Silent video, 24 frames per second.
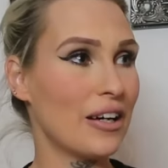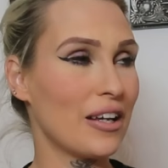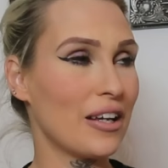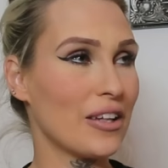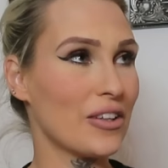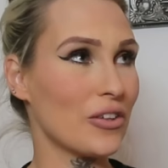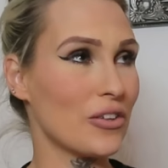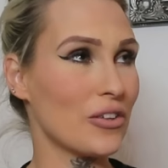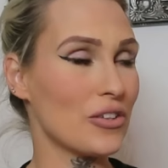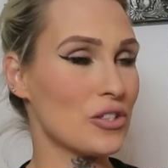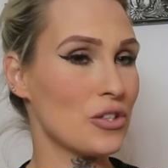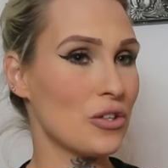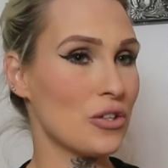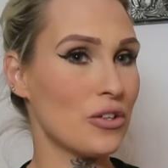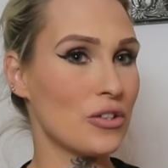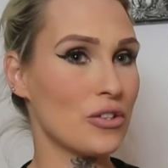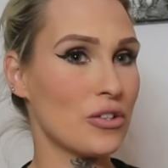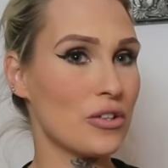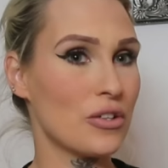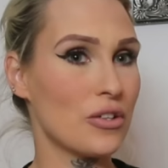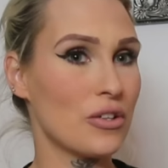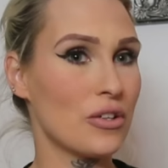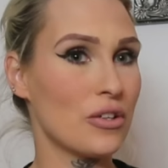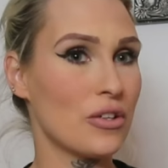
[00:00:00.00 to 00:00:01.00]
thought the
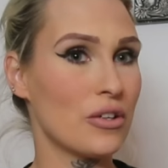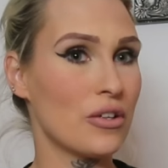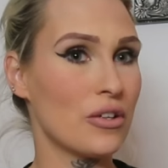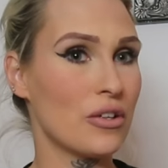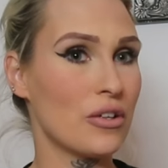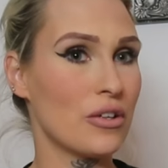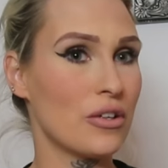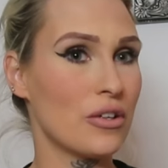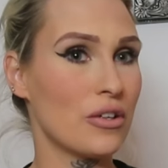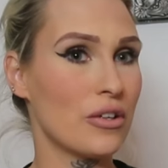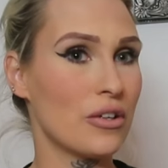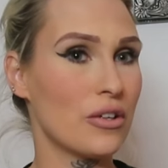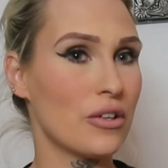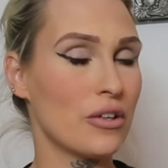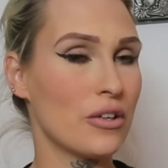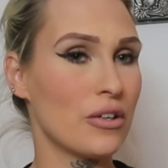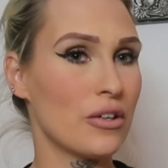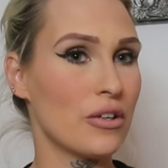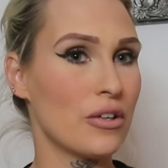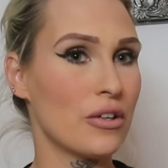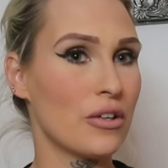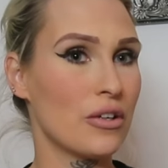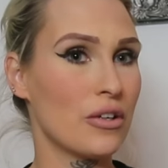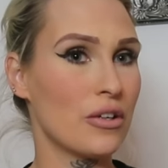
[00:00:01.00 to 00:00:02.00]
George. Show them.
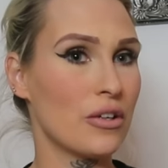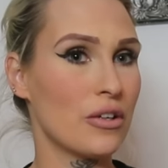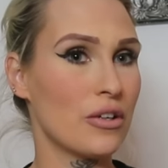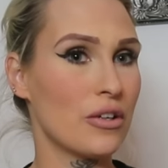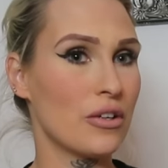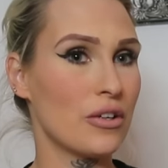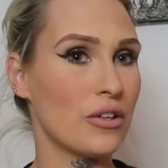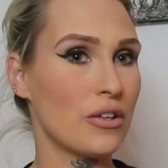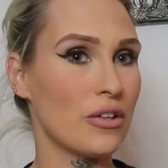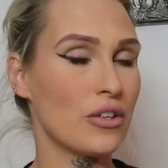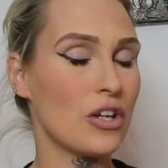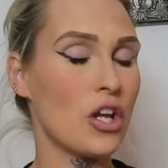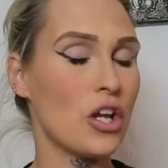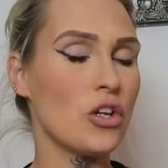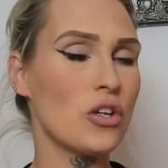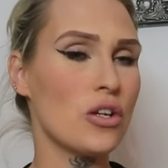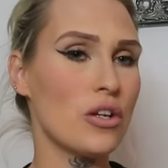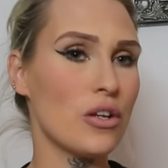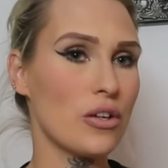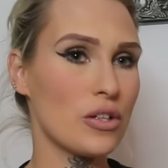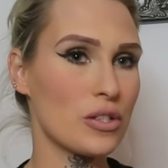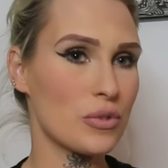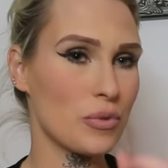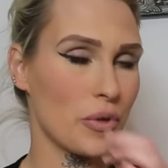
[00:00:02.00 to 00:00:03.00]
No,
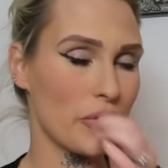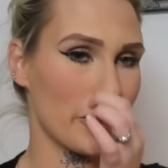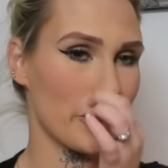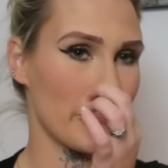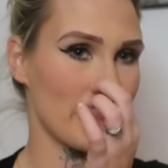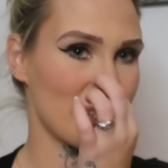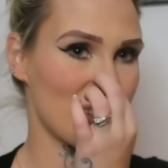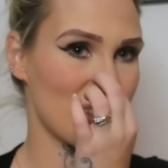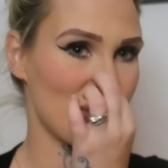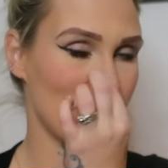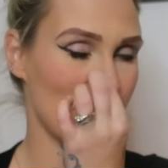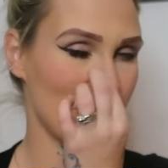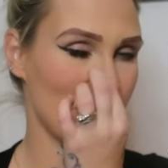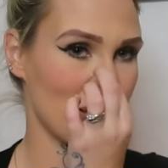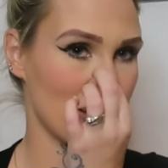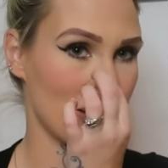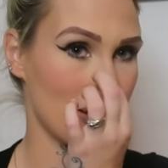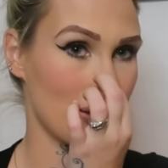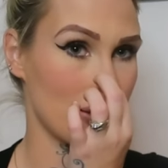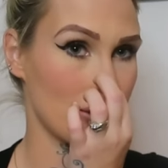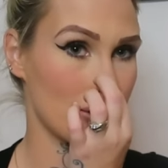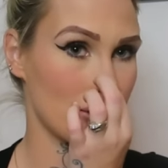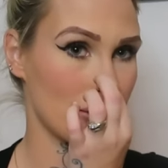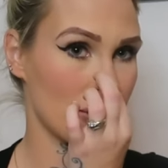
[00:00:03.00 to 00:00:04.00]
because what if it gets
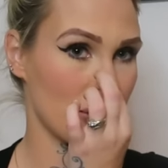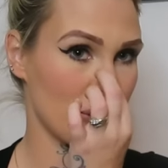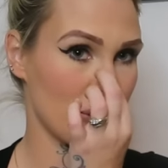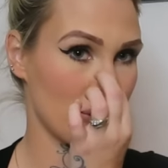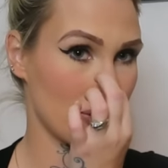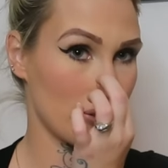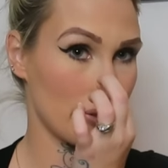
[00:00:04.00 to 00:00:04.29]
demonetised?